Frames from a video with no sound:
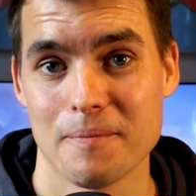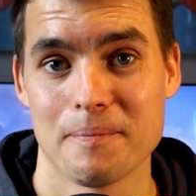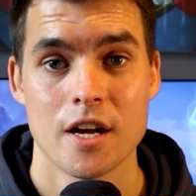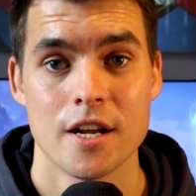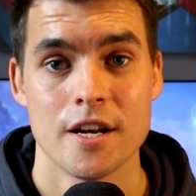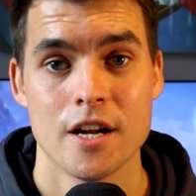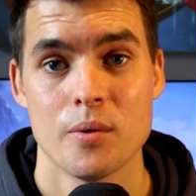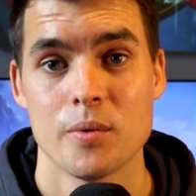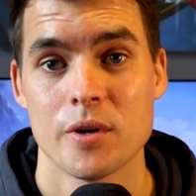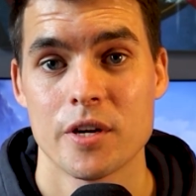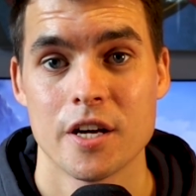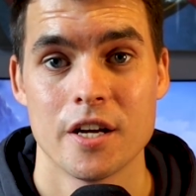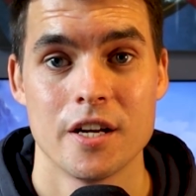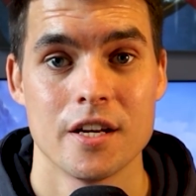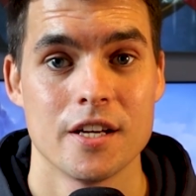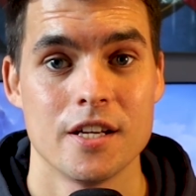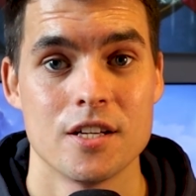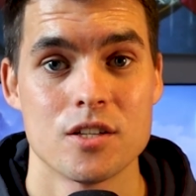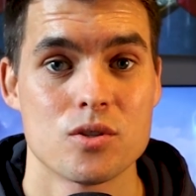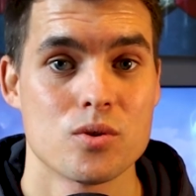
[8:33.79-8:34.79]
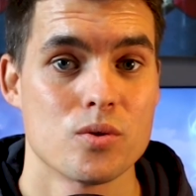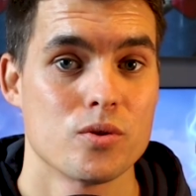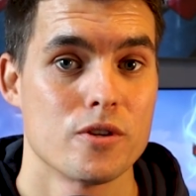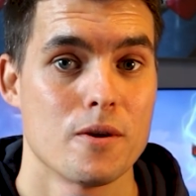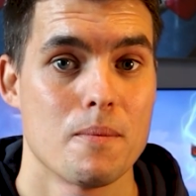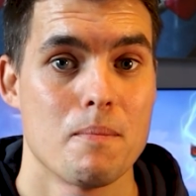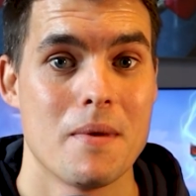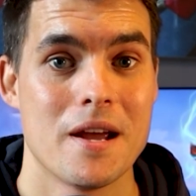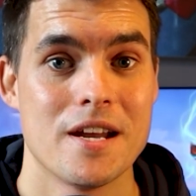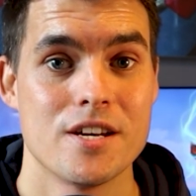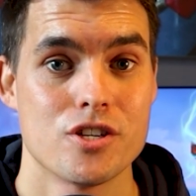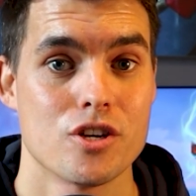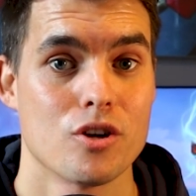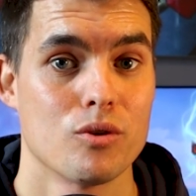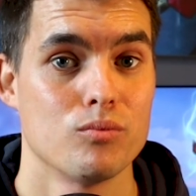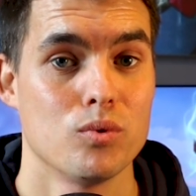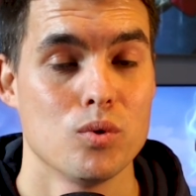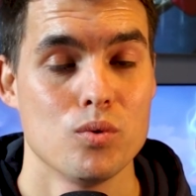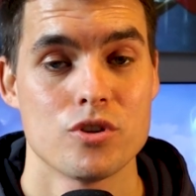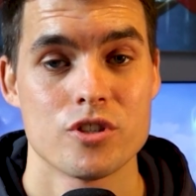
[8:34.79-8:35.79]
And now we're getting into the major
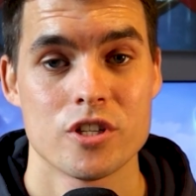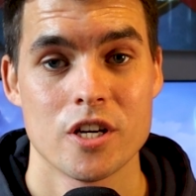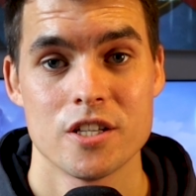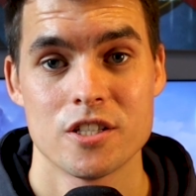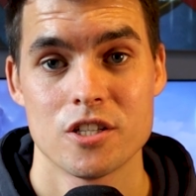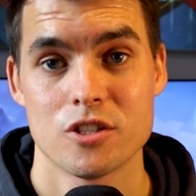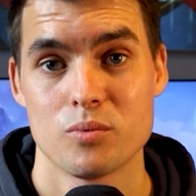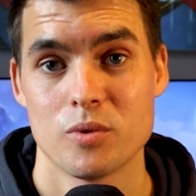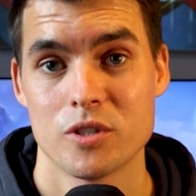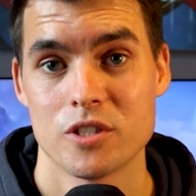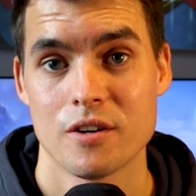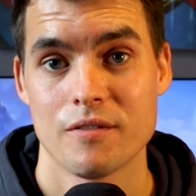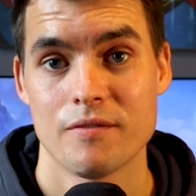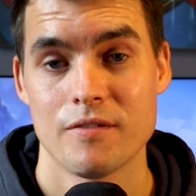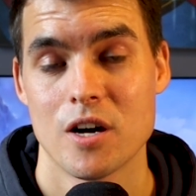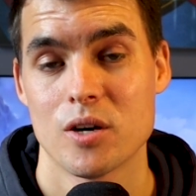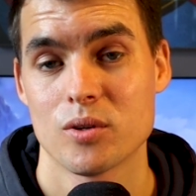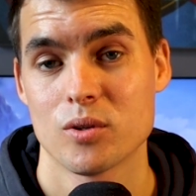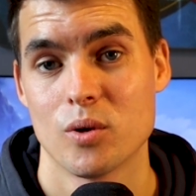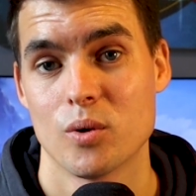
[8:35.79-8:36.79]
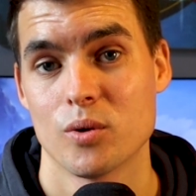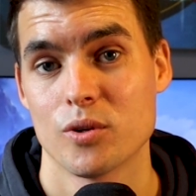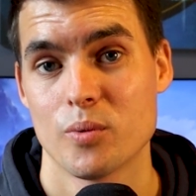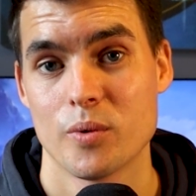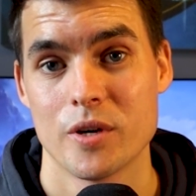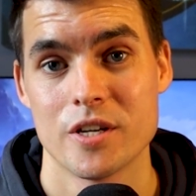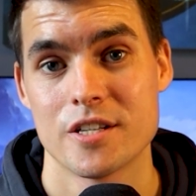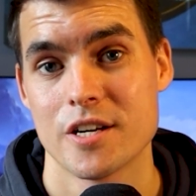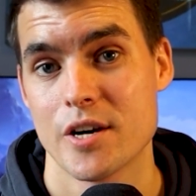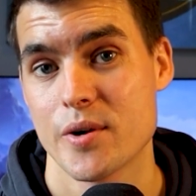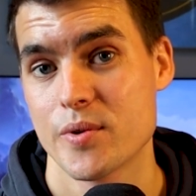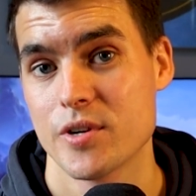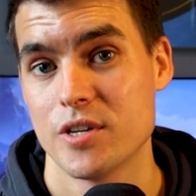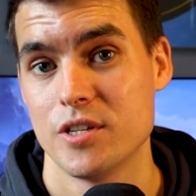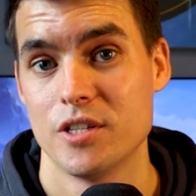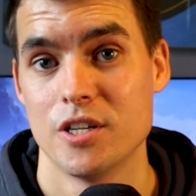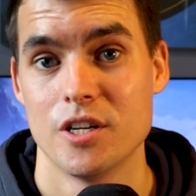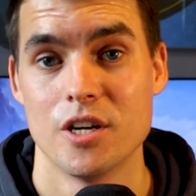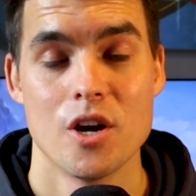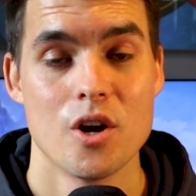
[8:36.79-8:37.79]
rules changes, which are found all the way down in
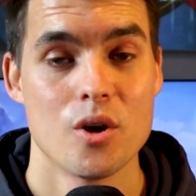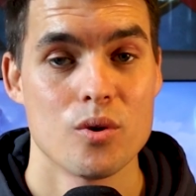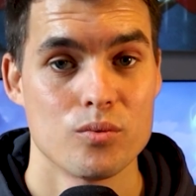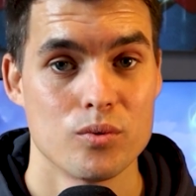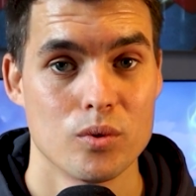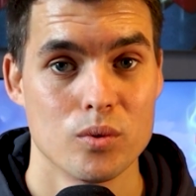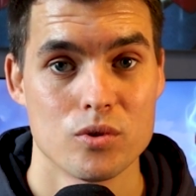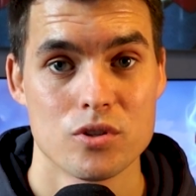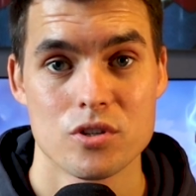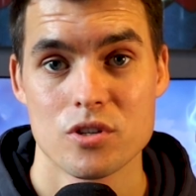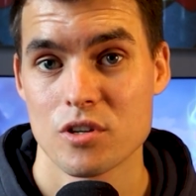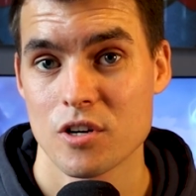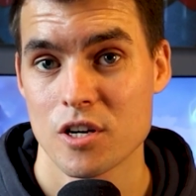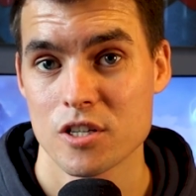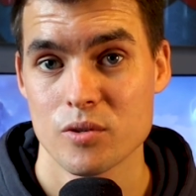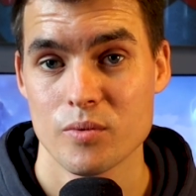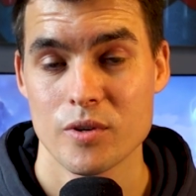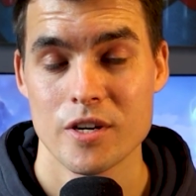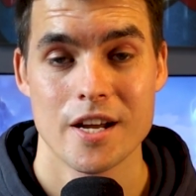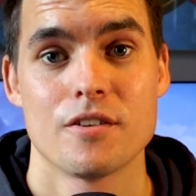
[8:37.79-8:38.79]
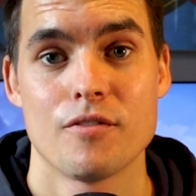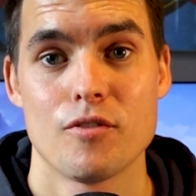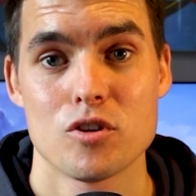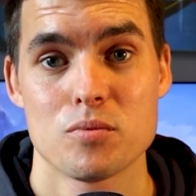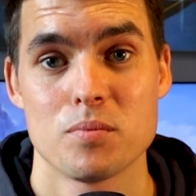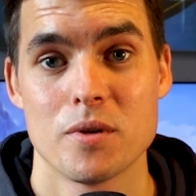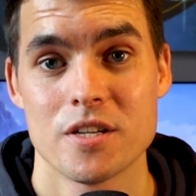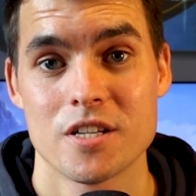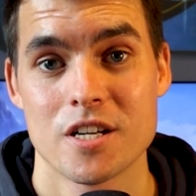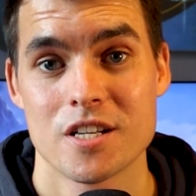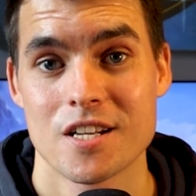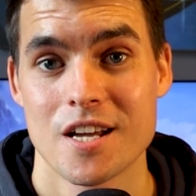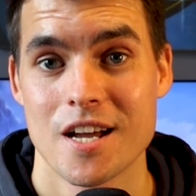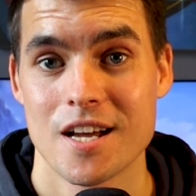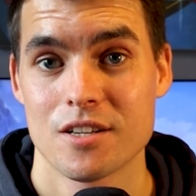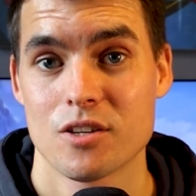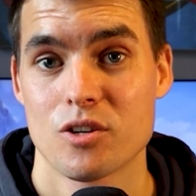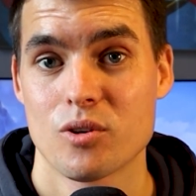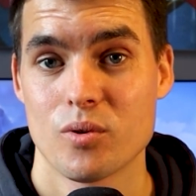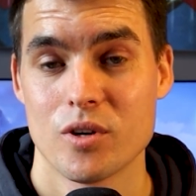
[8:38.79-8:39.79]
the rules glossary. The first playtest
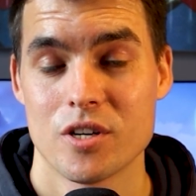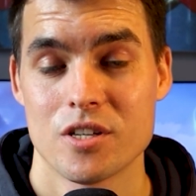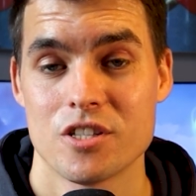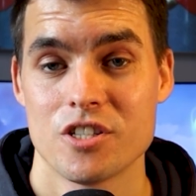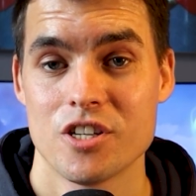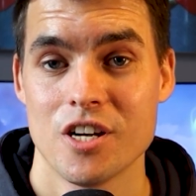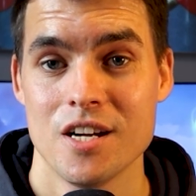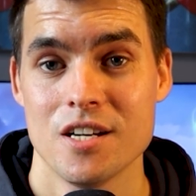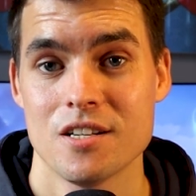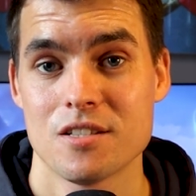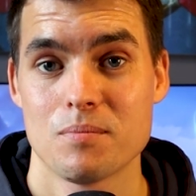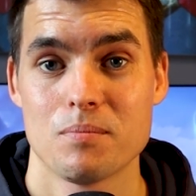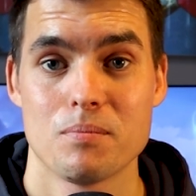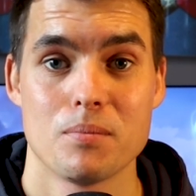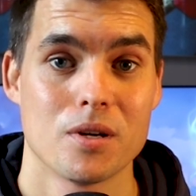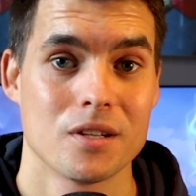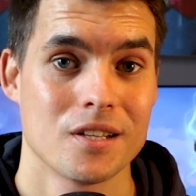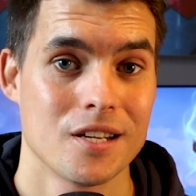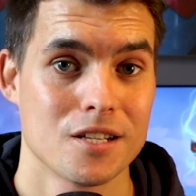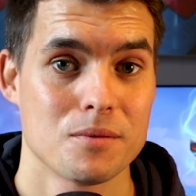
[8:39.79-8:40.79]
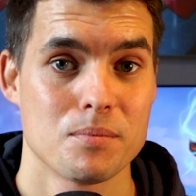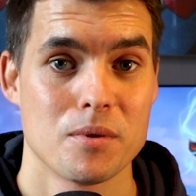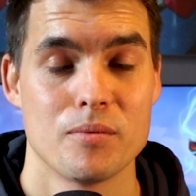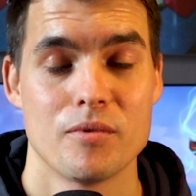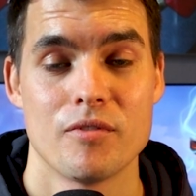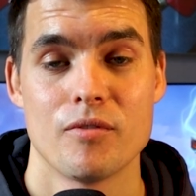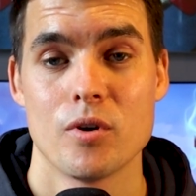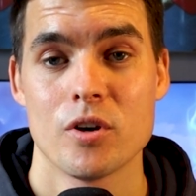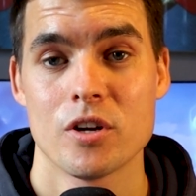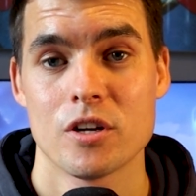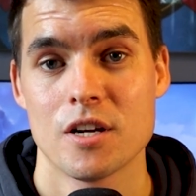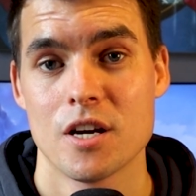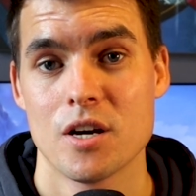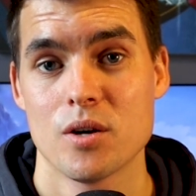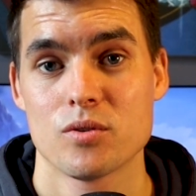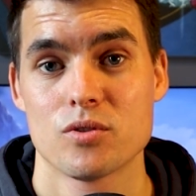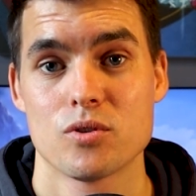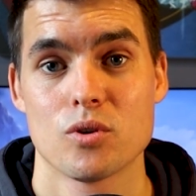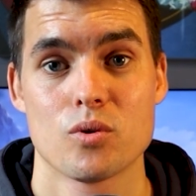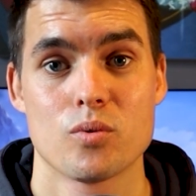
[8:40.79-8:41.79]
had crit changed, but that's been reverted now,
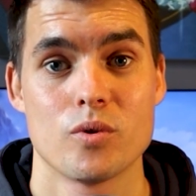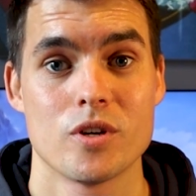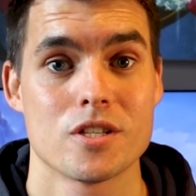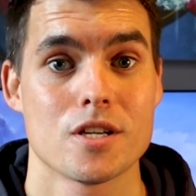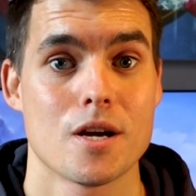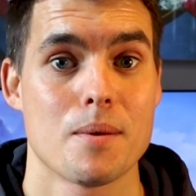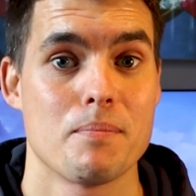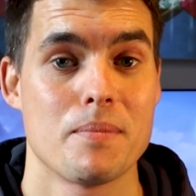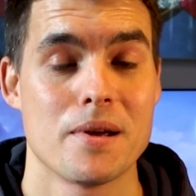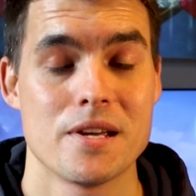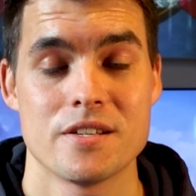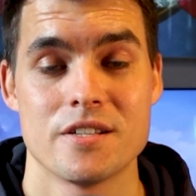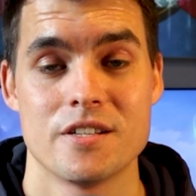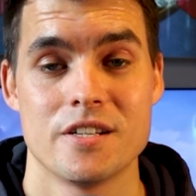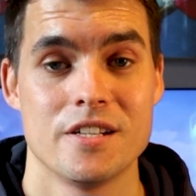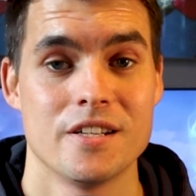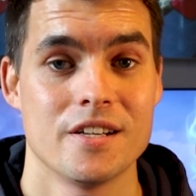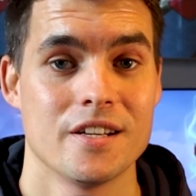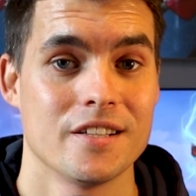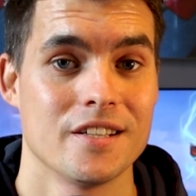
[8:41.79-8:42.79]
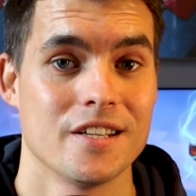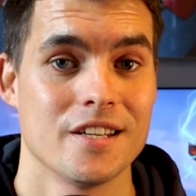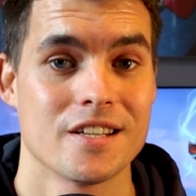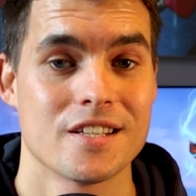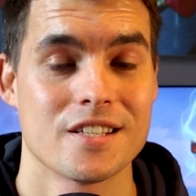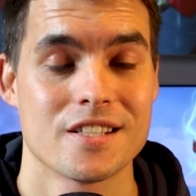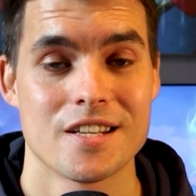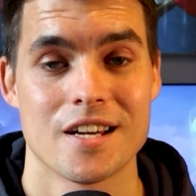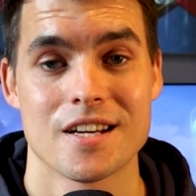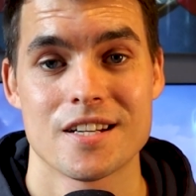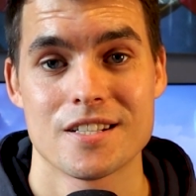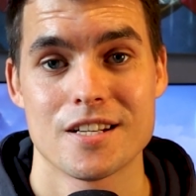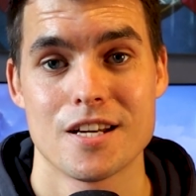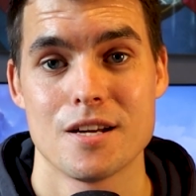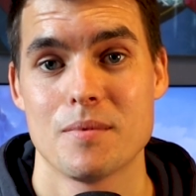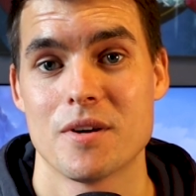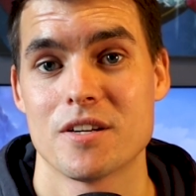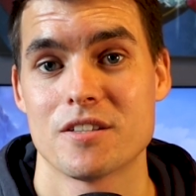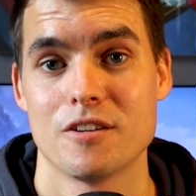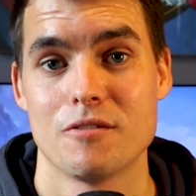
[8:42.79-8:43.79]
so crits are basically the exact
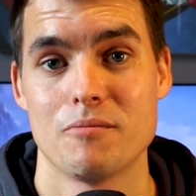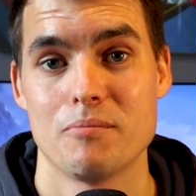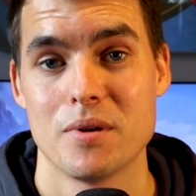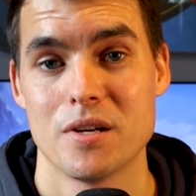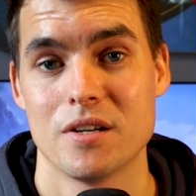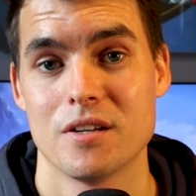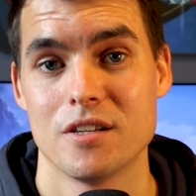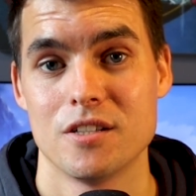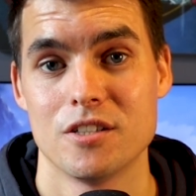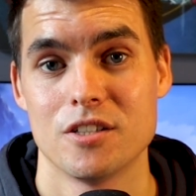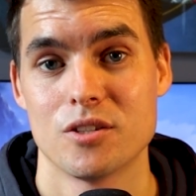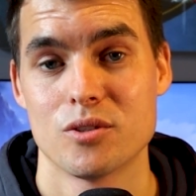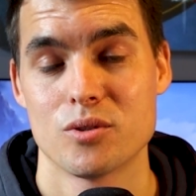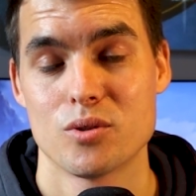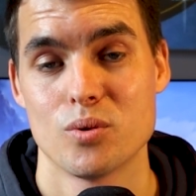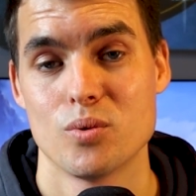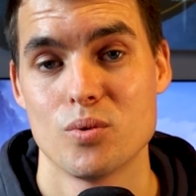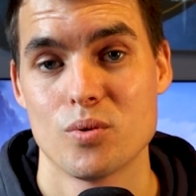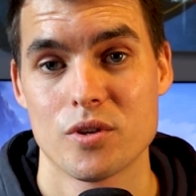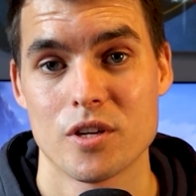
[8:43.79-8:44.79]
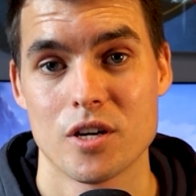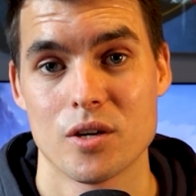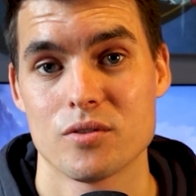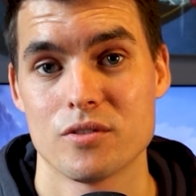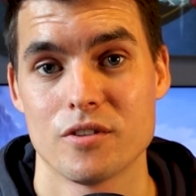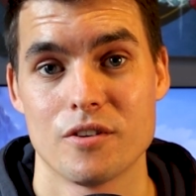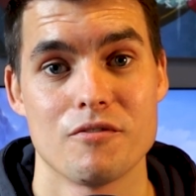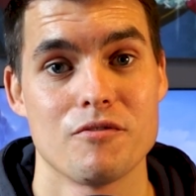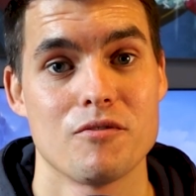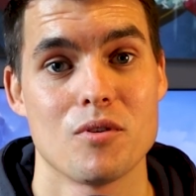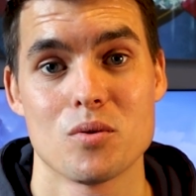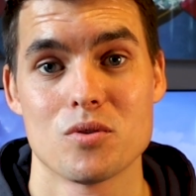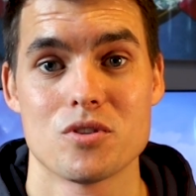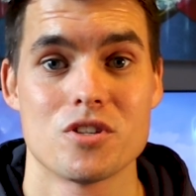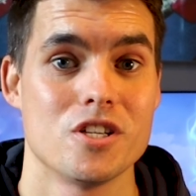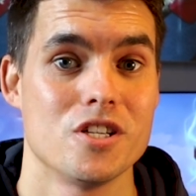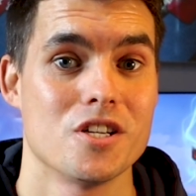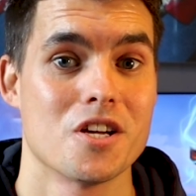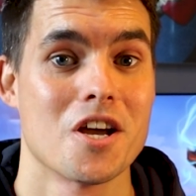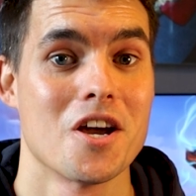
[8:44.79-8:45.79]
same as they've been in the
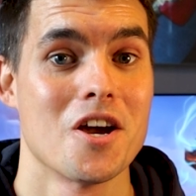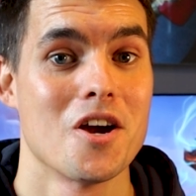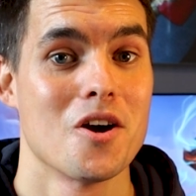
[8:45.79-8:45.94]
2014